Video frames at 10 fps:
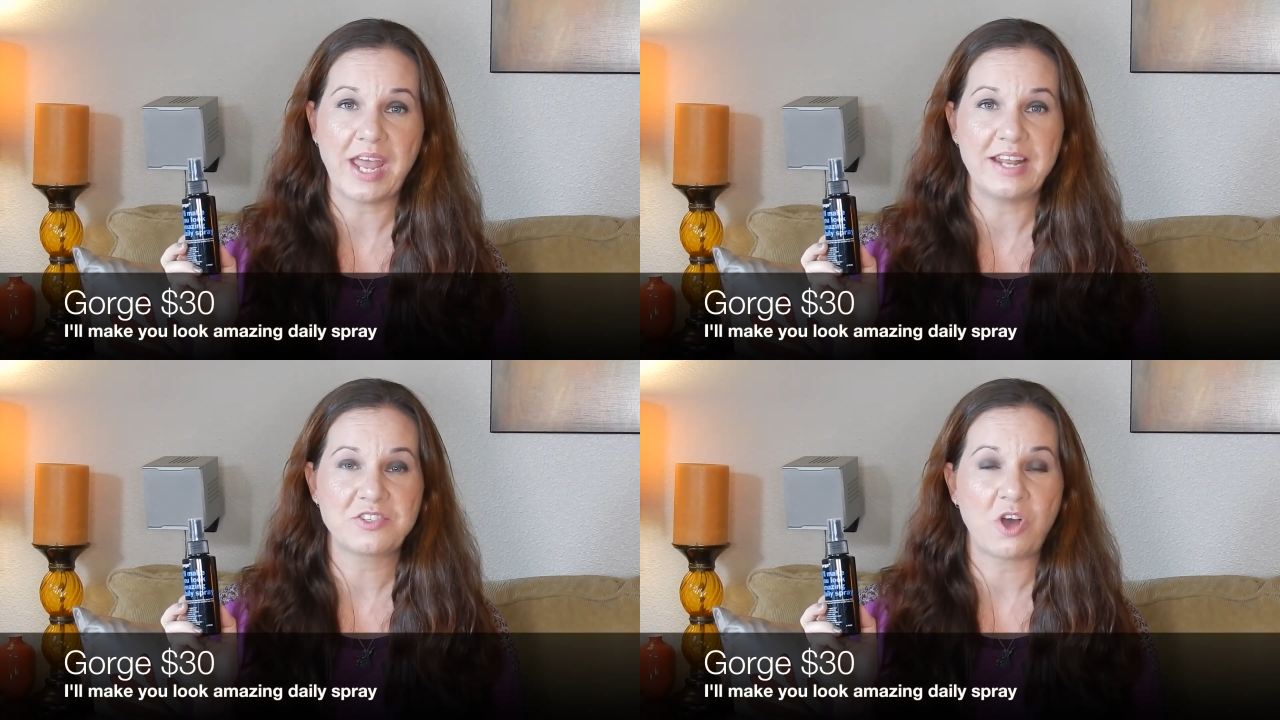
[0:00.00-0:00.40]

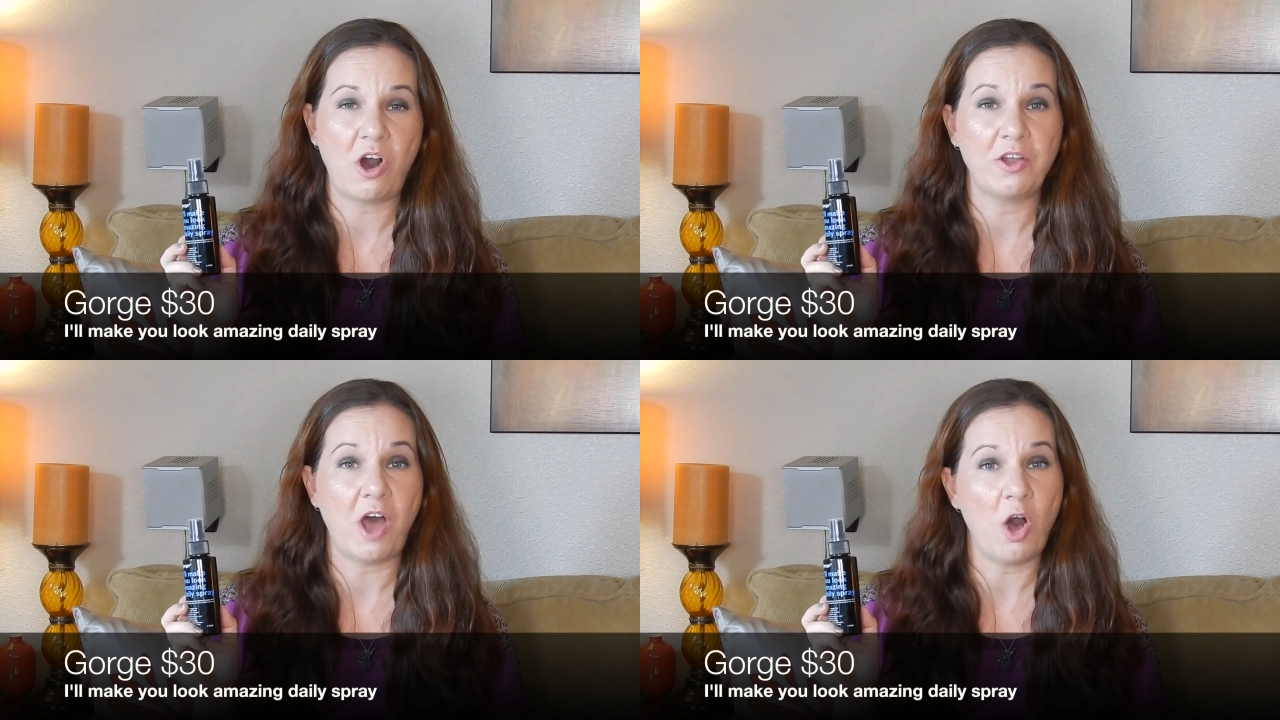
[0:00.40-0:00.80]
and it's
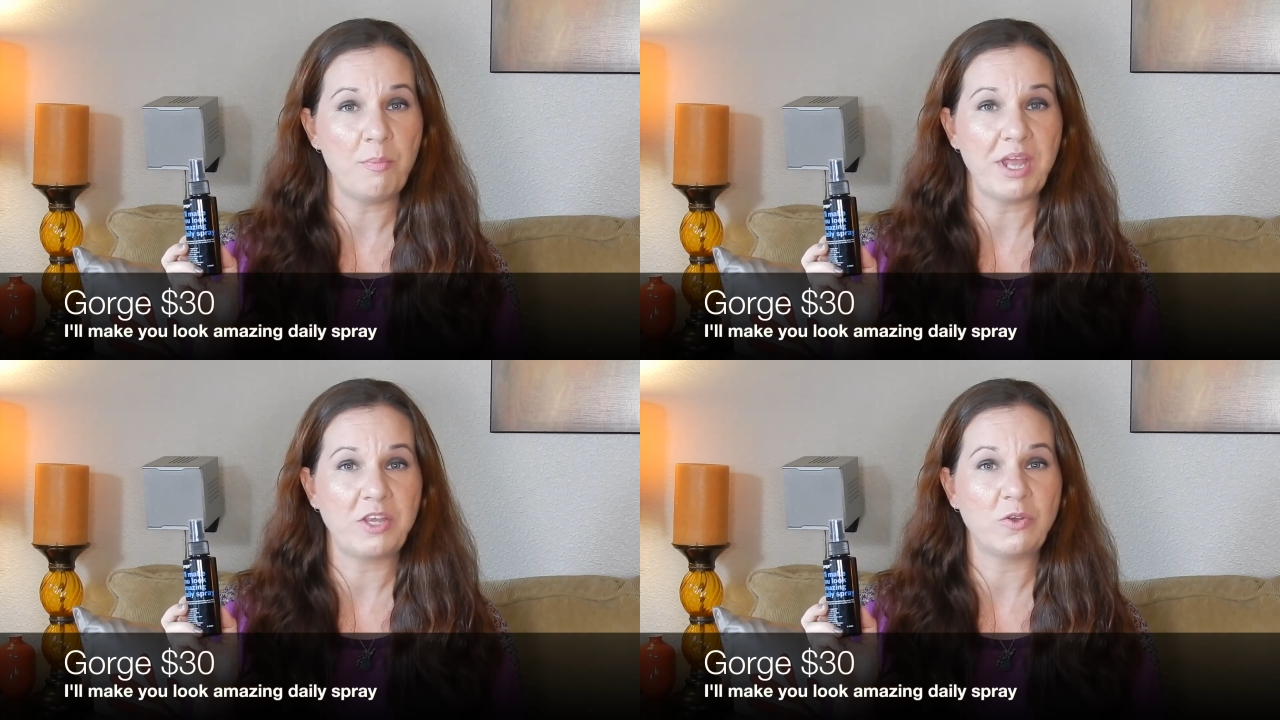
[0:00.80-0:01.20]
called
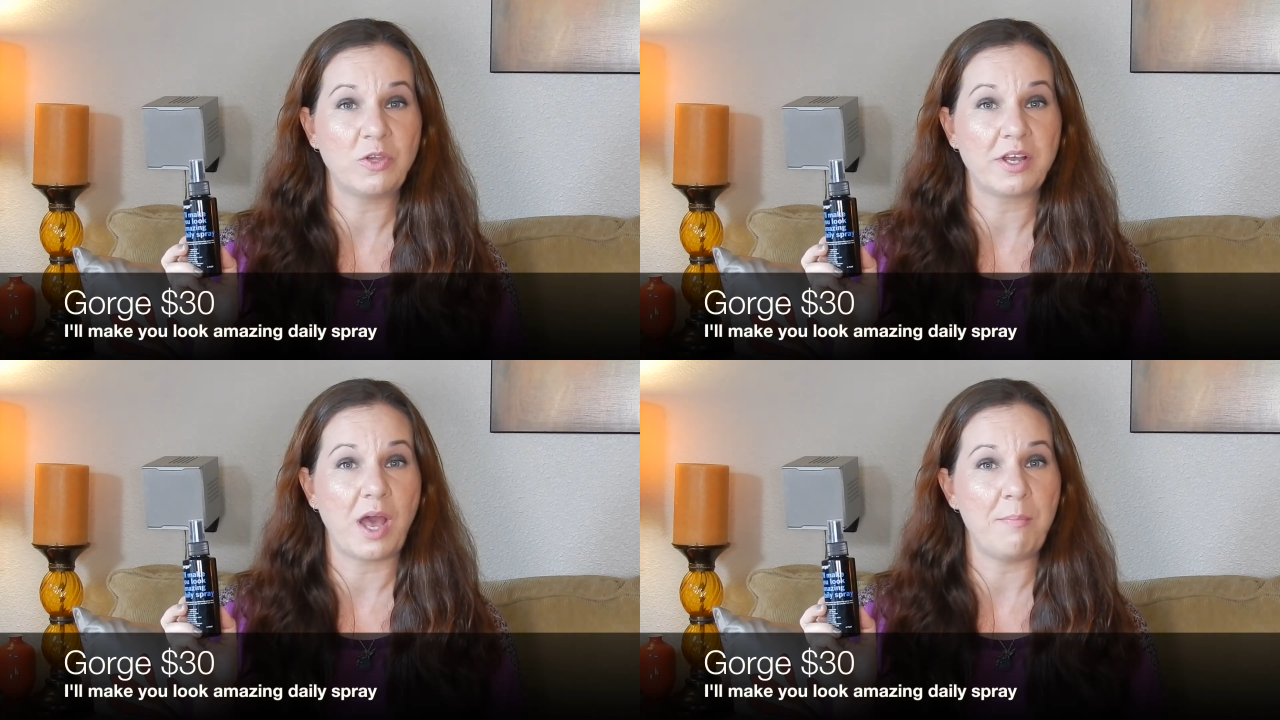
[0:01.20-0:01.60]
I'll Make
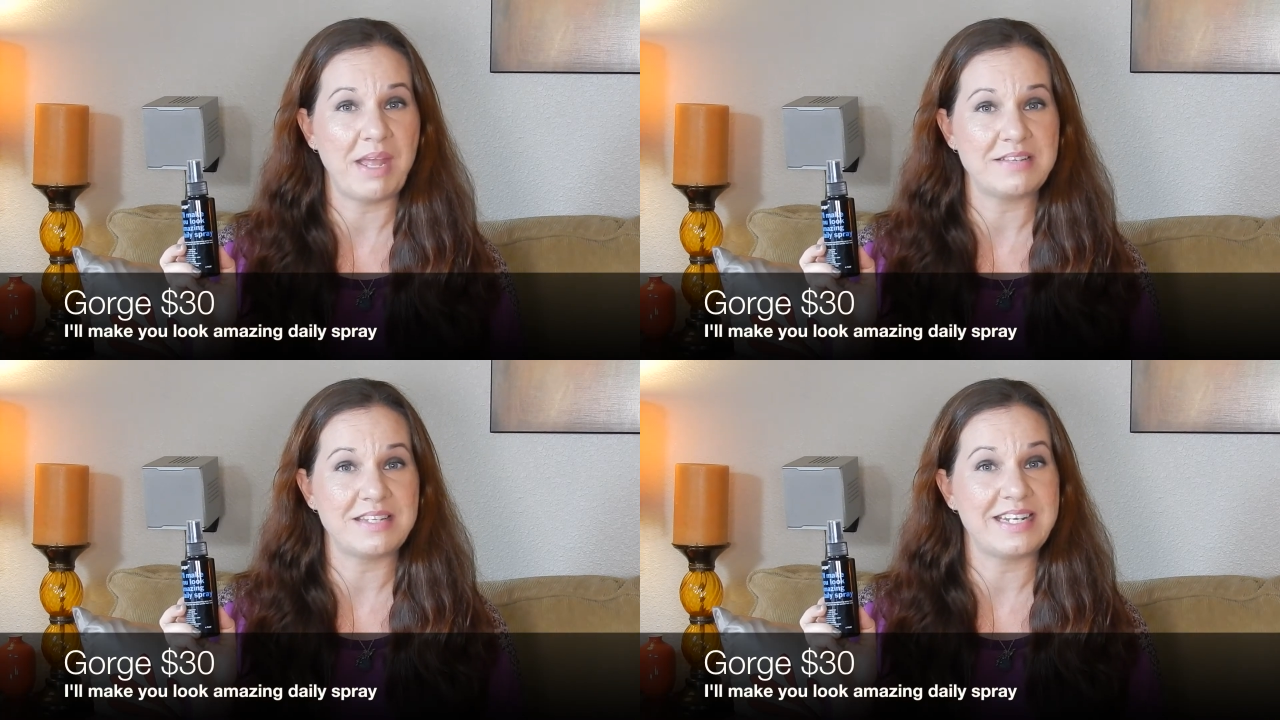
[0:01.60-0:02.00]
You Look
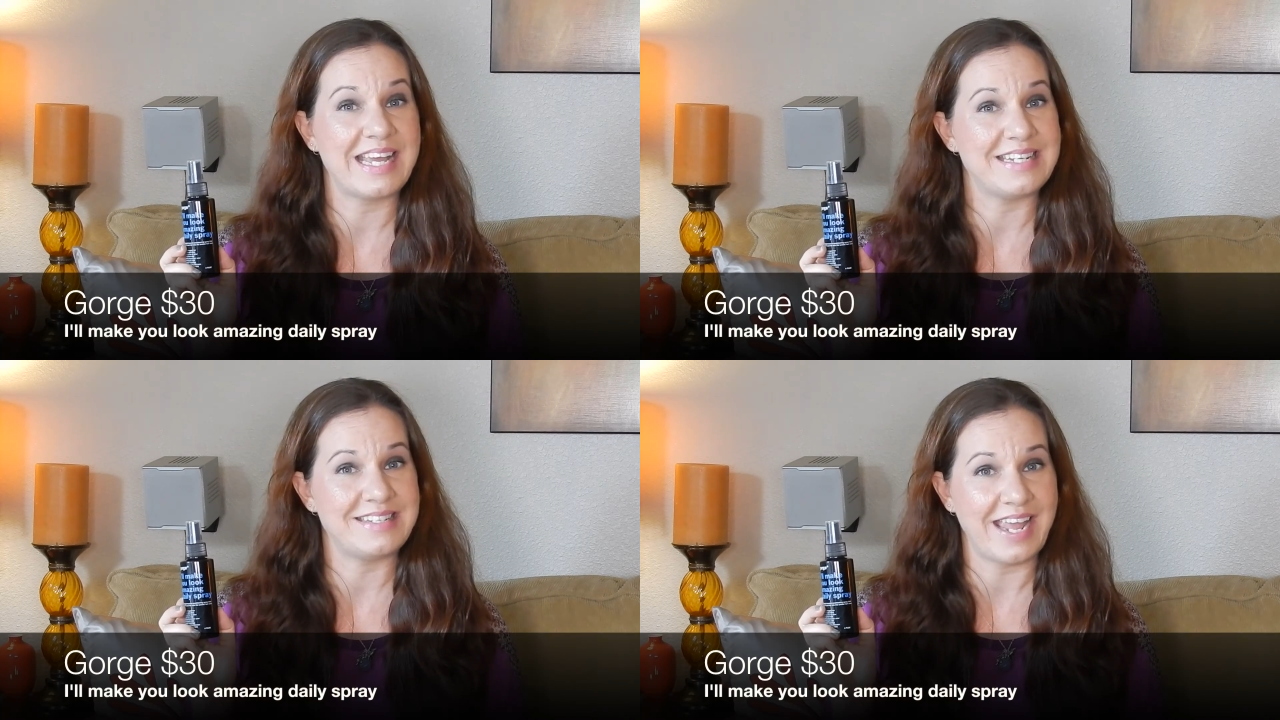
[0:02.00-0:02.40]

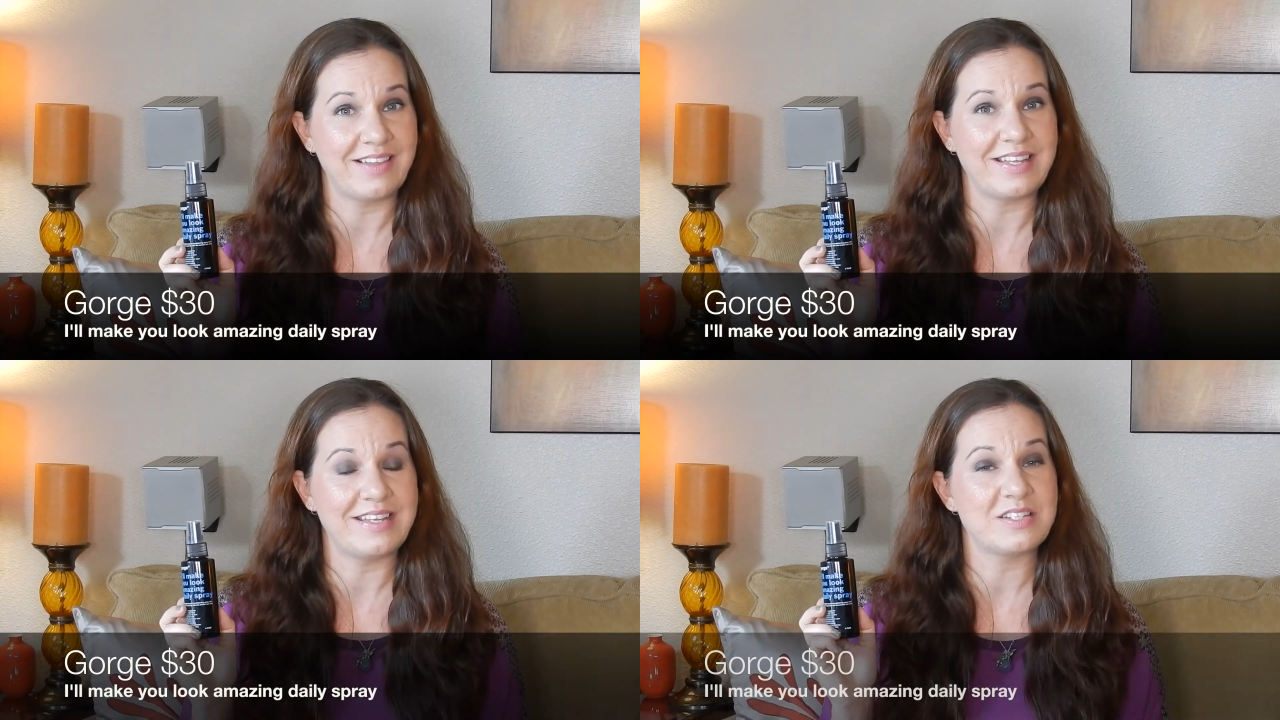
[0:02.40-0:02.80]
Amazing
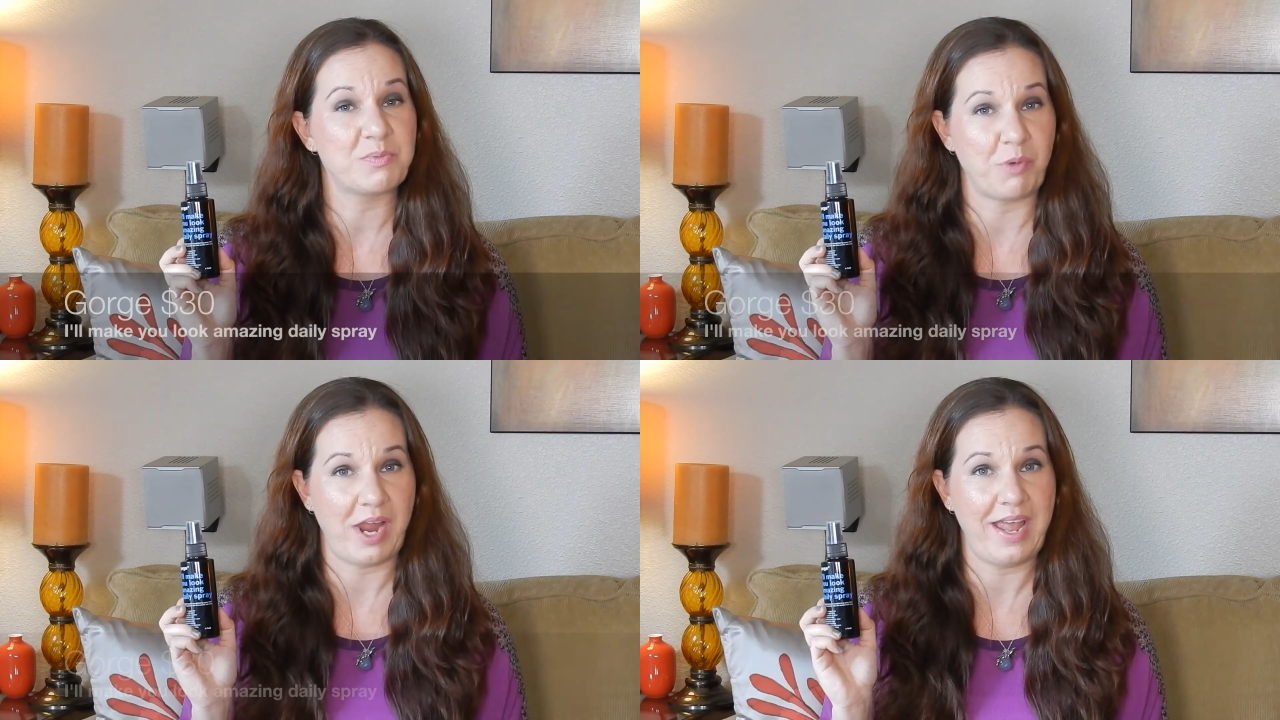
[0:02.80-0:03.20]
Daily
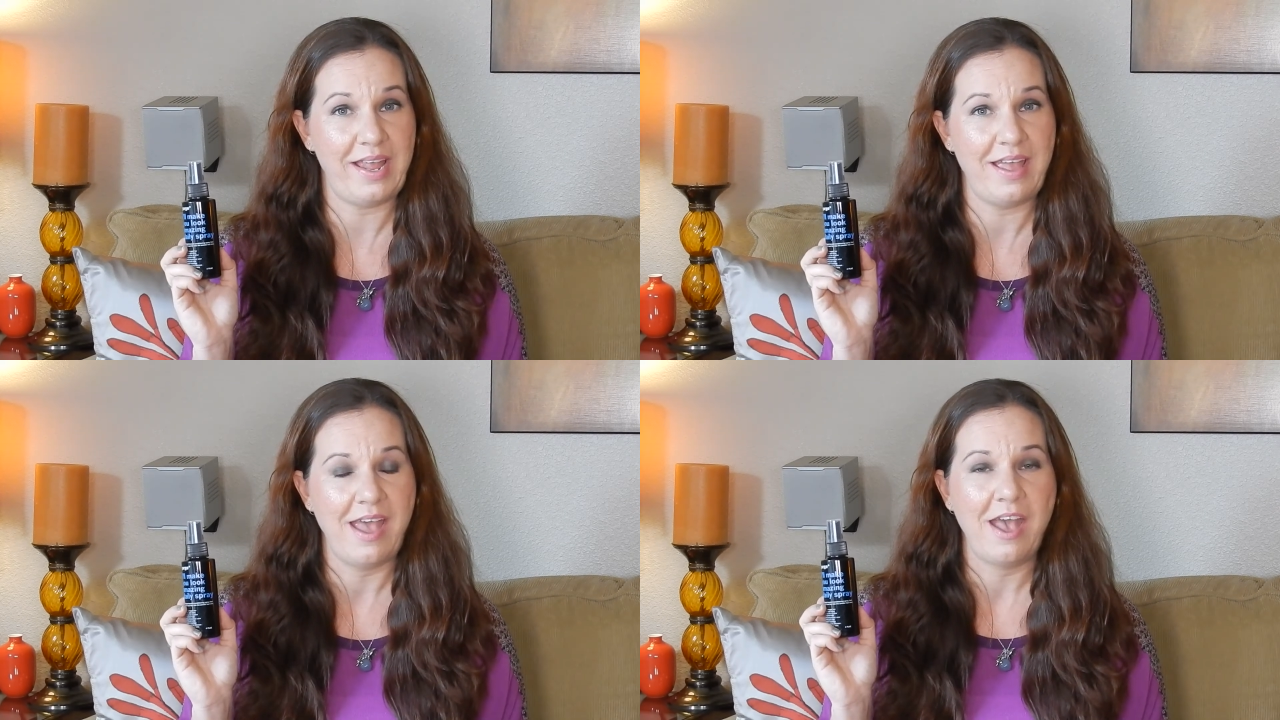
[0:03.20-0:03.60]

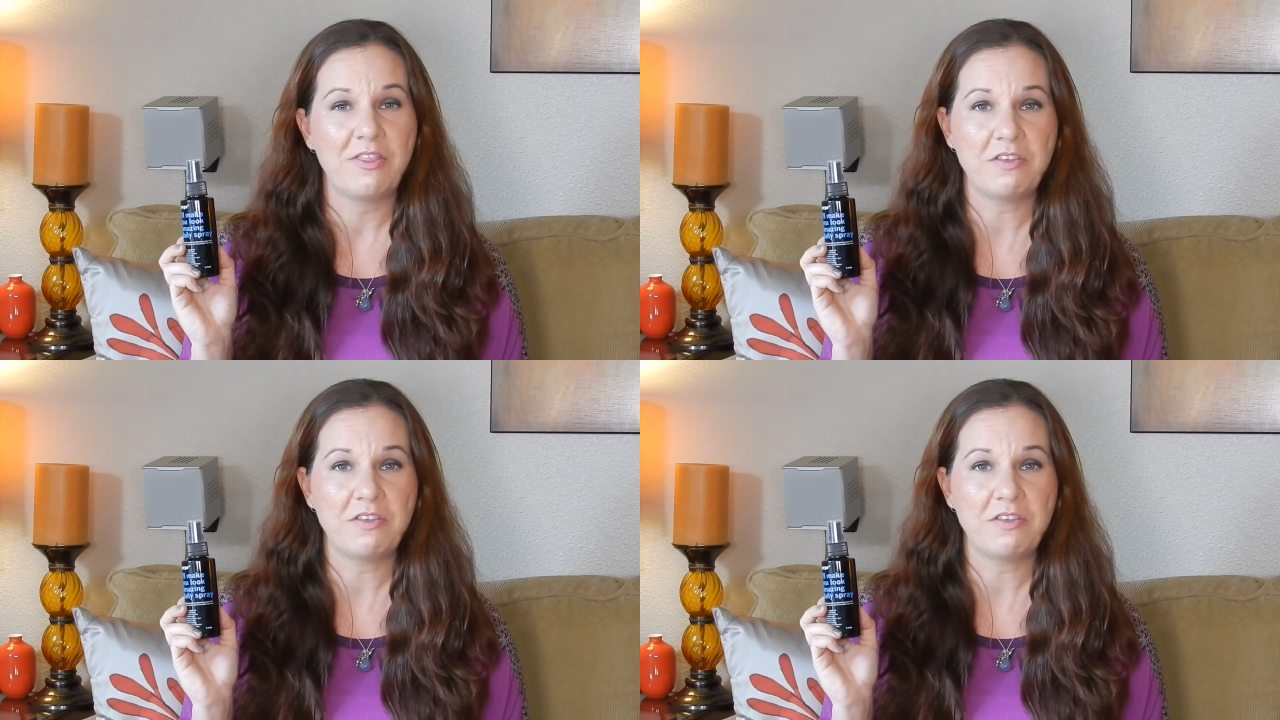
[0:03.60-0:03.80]
Spray.